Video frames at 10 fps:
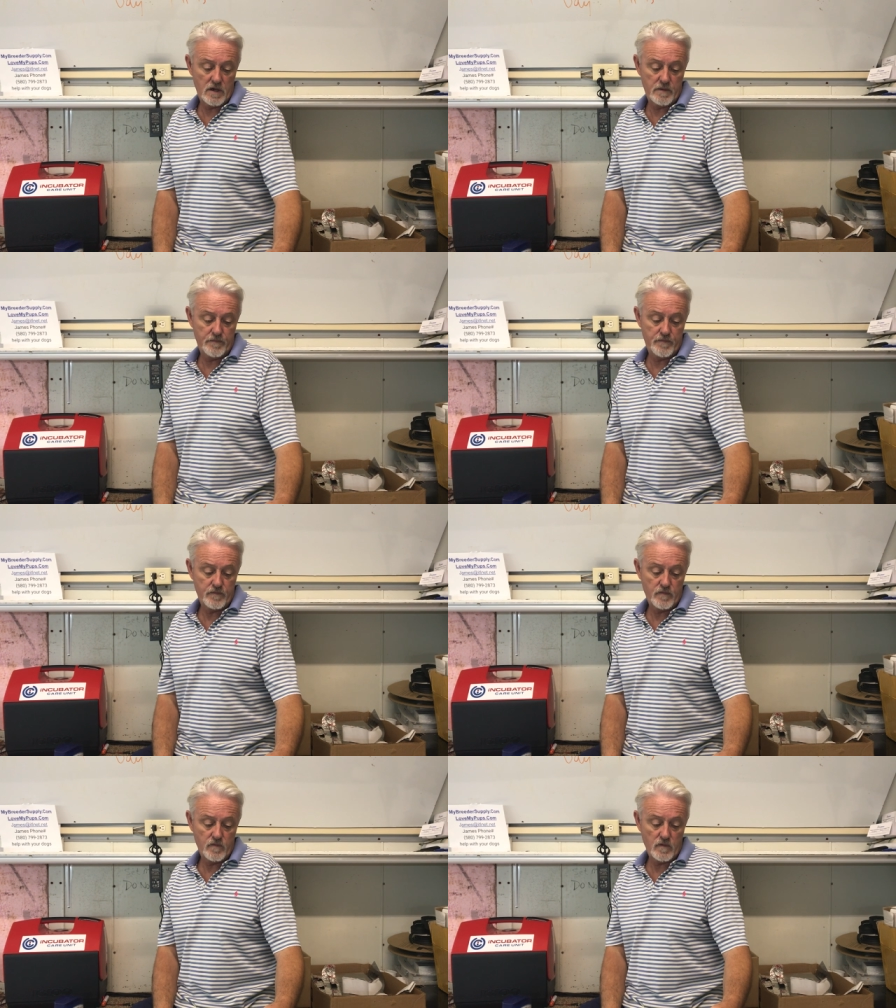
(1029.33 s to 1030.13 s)
Um,
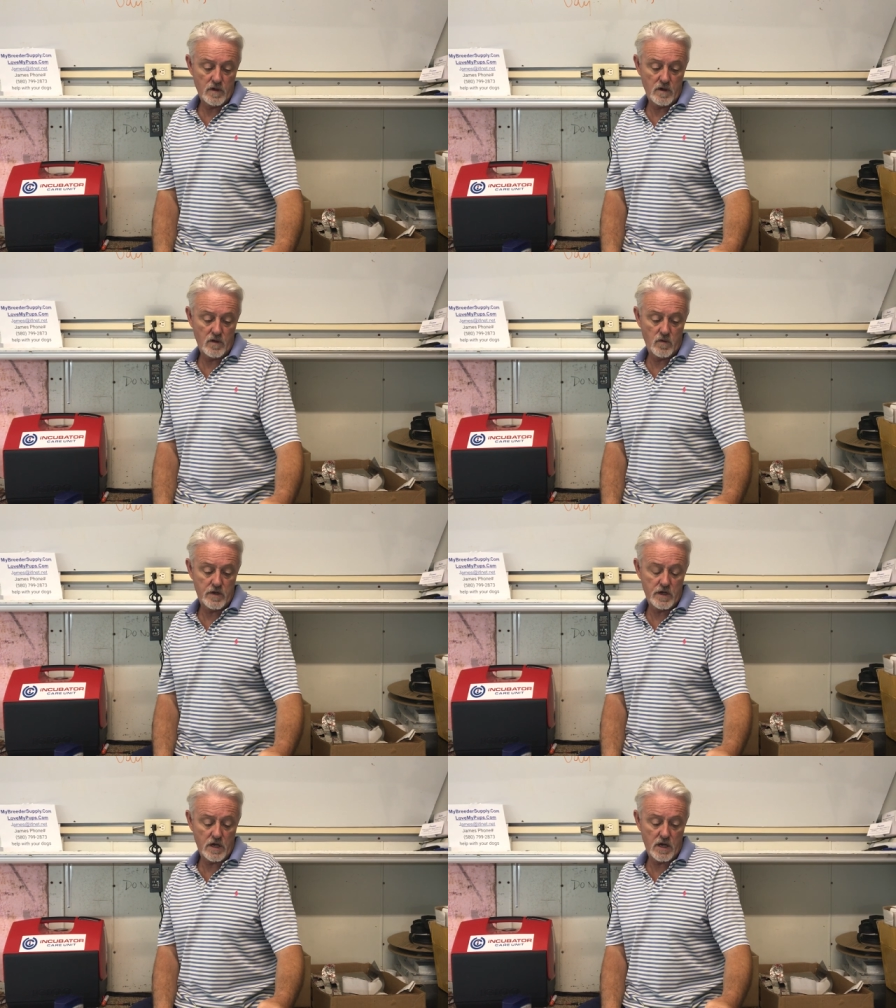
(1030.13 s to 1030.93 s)

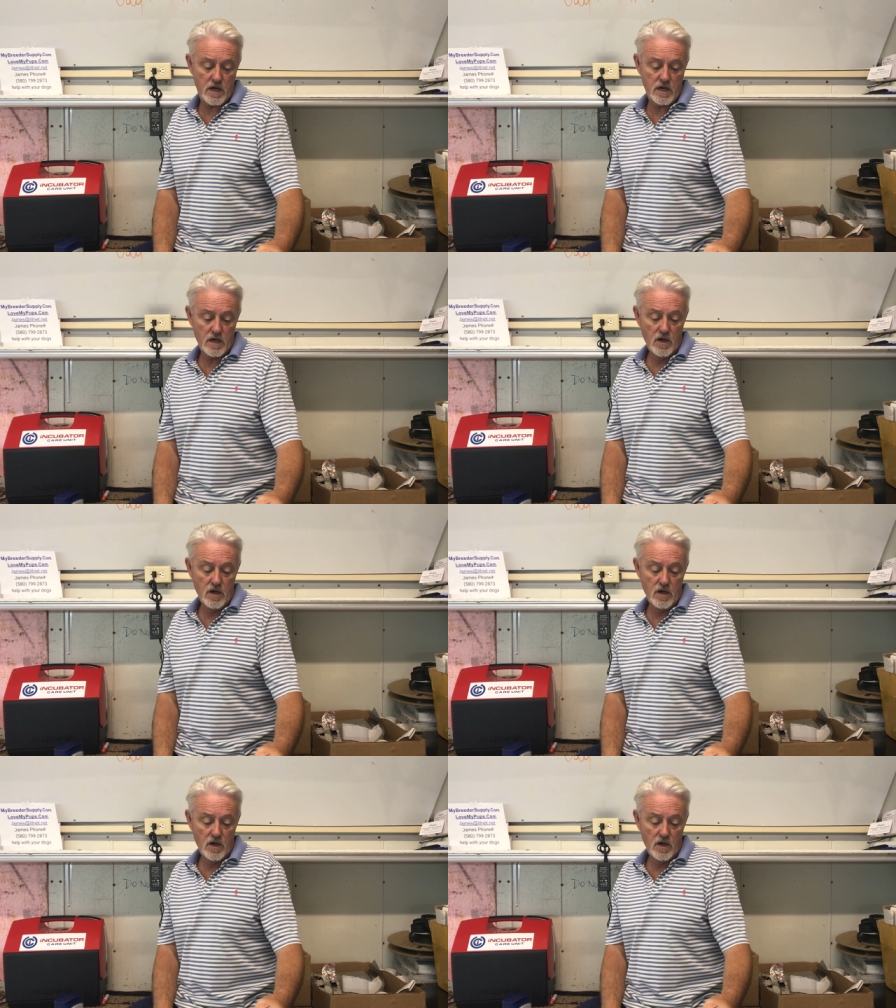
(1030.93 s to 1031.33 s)
okay.